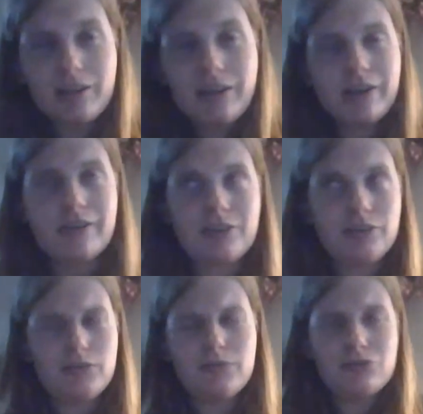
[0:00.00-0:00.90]
like
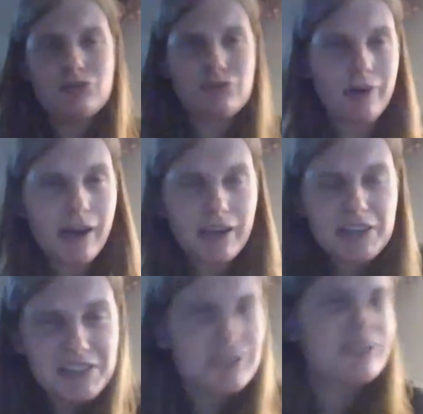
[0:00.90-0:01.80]
dry,
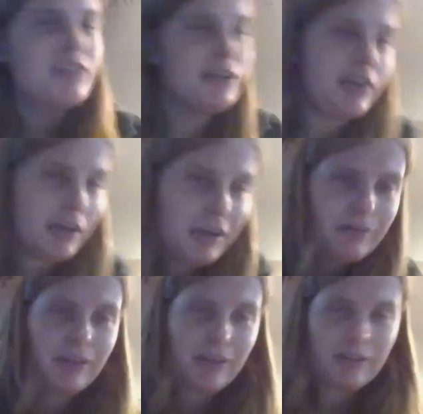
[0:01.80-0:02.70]
sunny
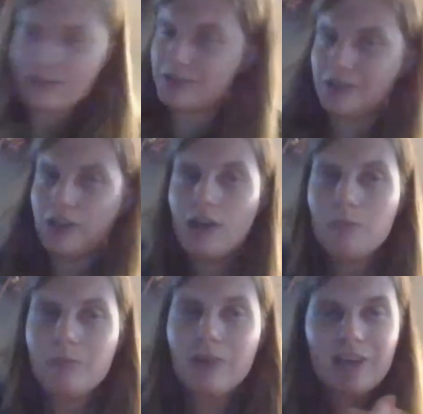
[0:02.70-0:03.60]
areas
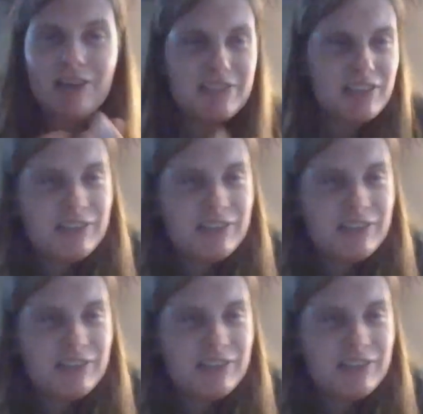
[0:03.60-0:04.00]
because it